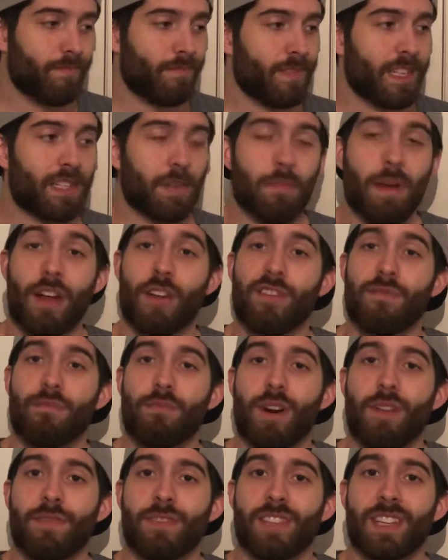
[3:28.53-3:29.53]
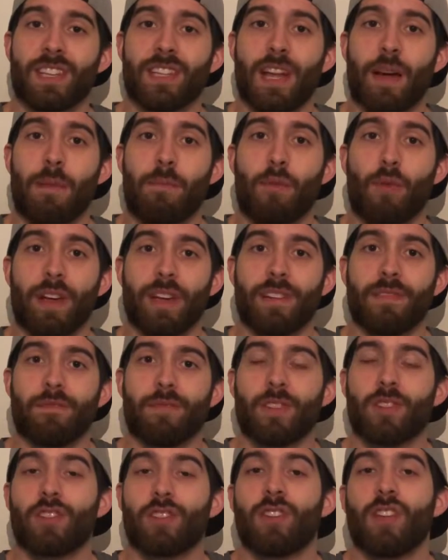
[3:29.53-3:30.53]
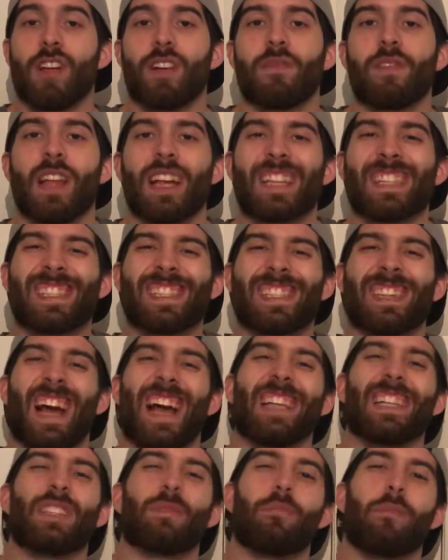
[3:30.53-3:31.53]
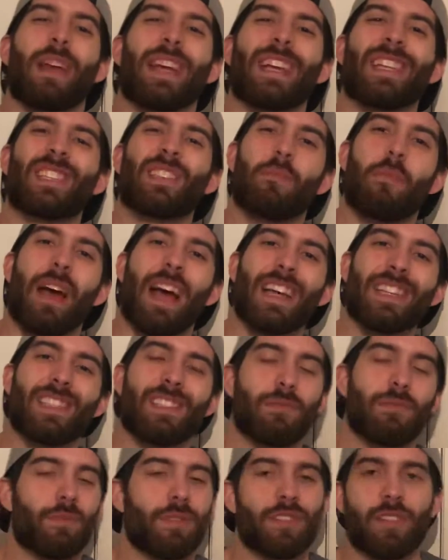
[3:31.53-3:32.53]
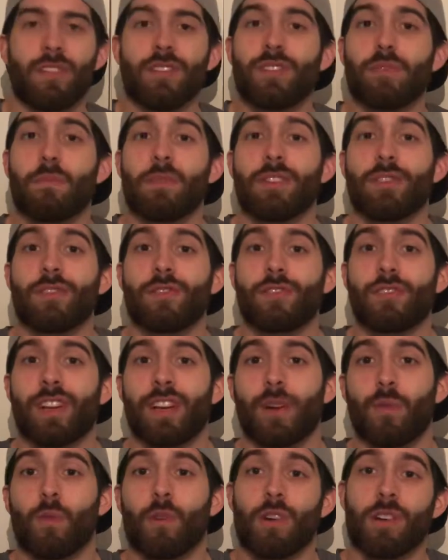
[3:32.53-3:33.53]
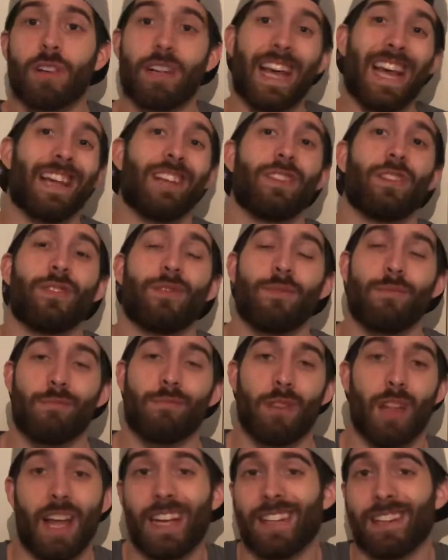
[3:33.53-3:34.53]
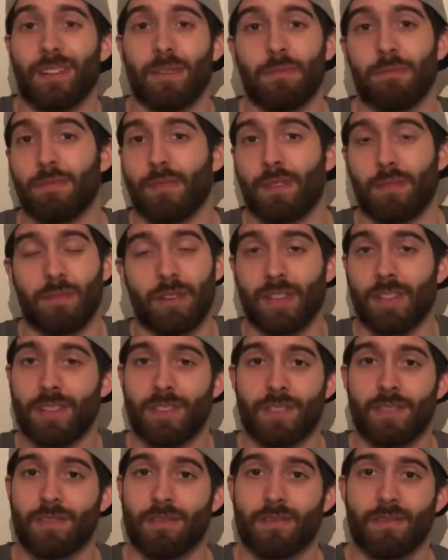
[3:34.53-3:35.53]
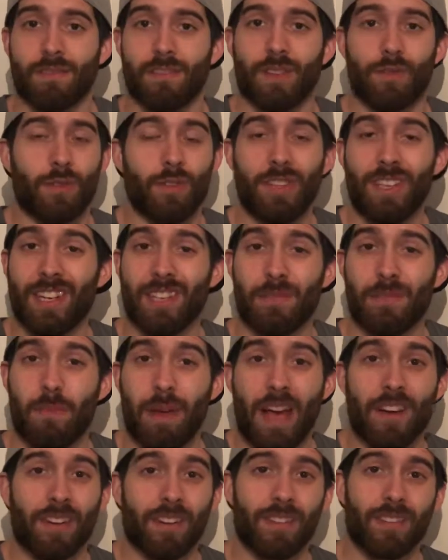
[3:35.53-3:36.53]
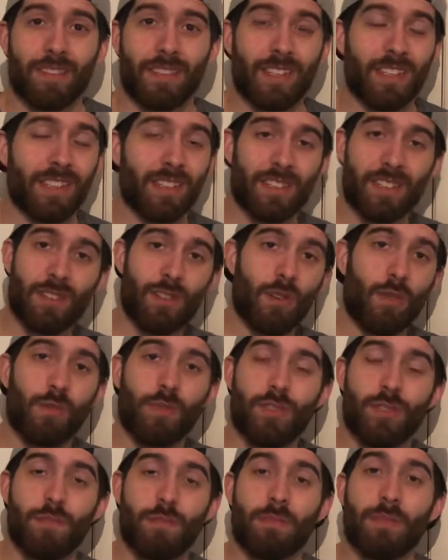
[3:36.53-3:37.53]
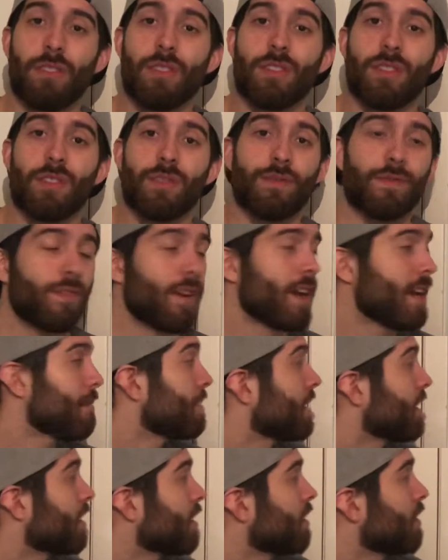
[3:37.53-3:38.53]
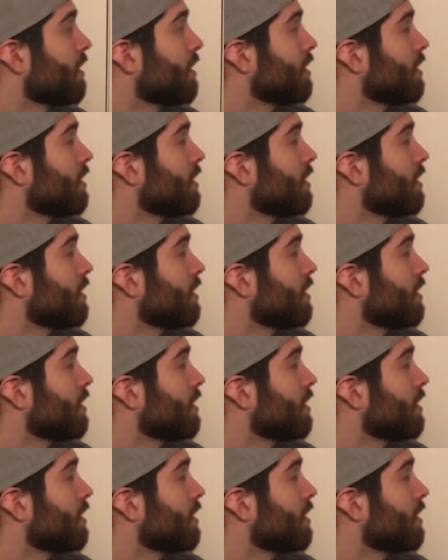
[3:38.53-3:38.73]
It's a matter of preference at that point. There's a lot of like science-based best, but as long as the muscles are getting worked and you like them, I mean, it really doesn't matter. Again, this is all, we're just building a little frame here.